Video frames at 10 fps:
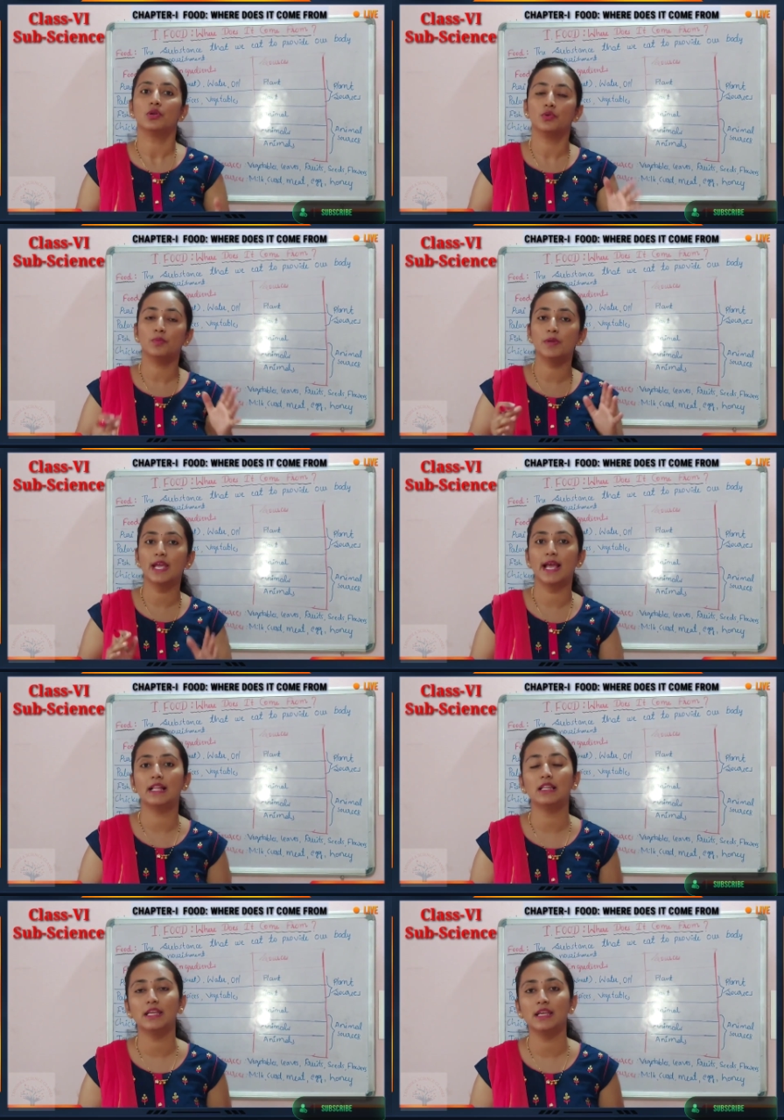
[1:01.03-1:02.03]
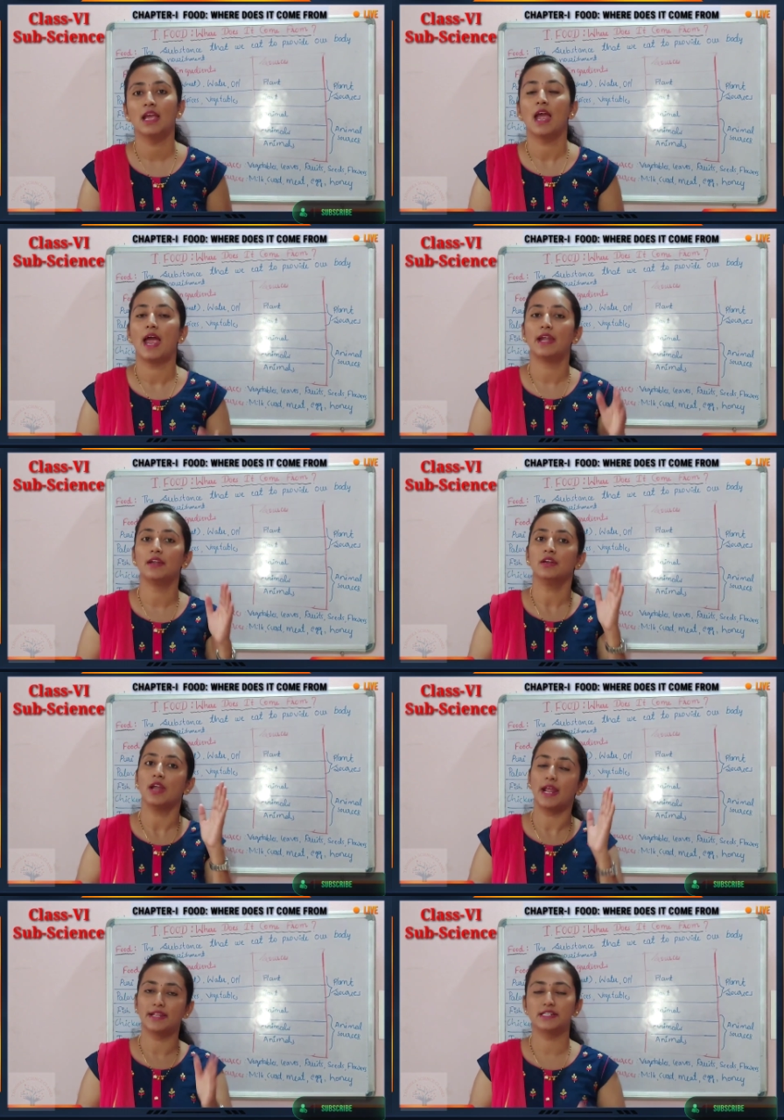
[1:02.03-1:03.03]
to be healthy and
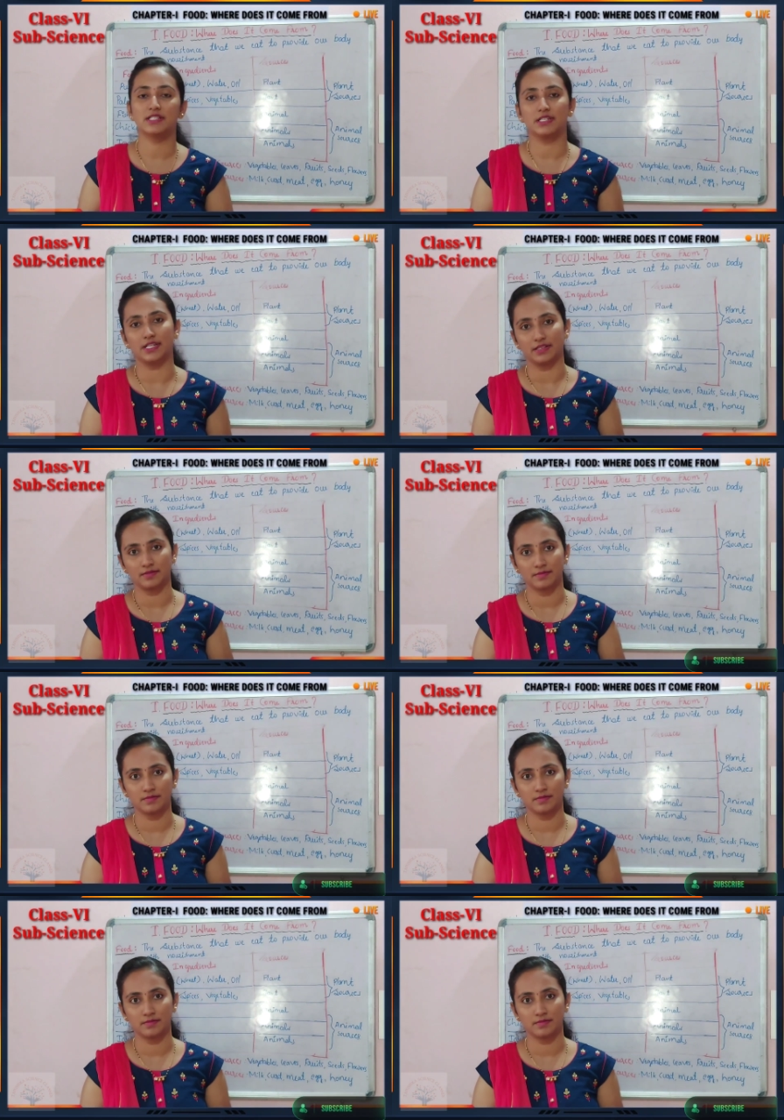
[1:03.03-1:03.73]
energetic,